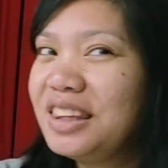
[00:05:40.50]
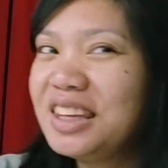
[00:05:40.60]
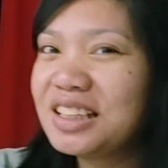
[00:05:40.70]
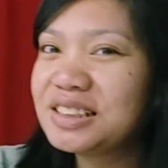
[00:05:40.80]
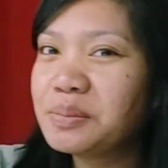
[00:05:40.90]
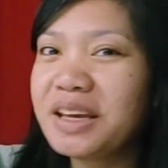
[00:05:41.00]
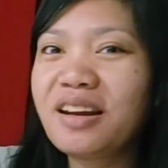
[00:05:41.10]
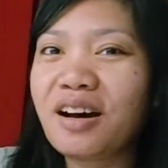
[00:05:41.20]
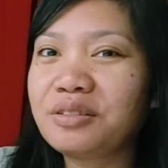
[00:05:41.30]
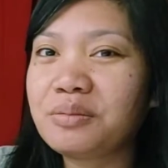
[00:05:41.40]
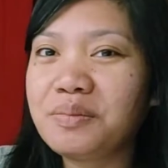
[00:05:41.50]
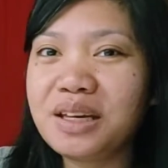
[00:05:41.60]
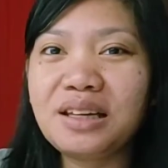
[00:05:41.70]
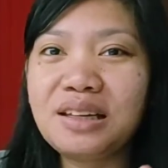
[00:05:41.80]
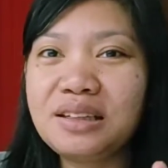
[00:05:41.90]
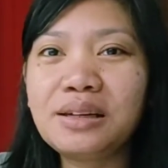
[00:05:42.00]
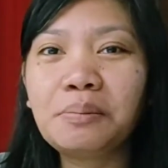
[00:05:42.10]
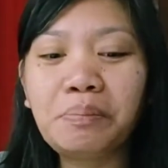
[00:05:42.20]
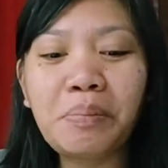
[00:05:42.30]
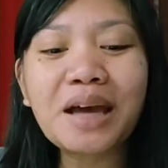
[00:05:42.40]
this may not be the
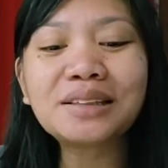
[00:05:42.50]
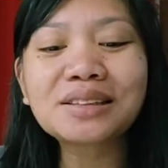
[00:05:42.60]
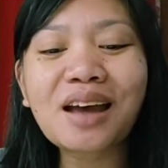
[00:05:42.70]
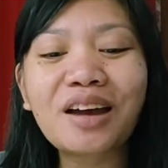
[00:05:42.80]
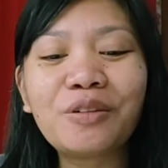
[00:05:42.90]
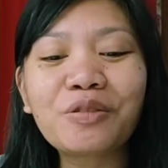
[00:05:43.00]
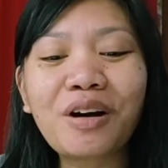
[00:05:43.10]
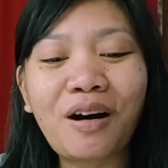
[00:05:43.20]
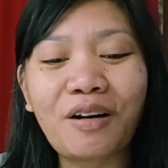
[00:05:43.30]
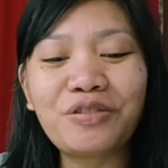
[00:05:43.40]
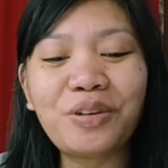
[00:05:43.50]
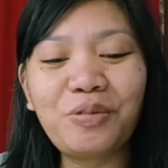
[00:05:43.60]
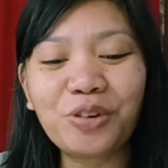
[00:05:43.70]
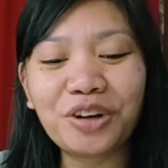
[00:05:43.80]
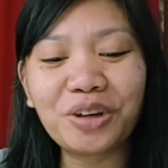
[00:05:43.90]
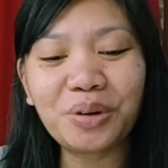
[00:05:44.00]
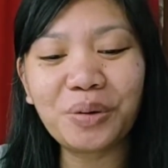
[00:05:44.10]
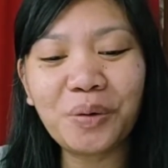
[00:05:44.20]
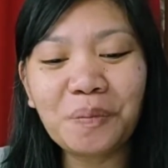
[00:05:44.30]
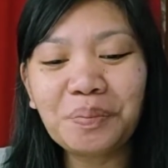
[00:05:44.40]
best kind of coffee for
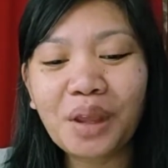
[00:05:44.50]
you.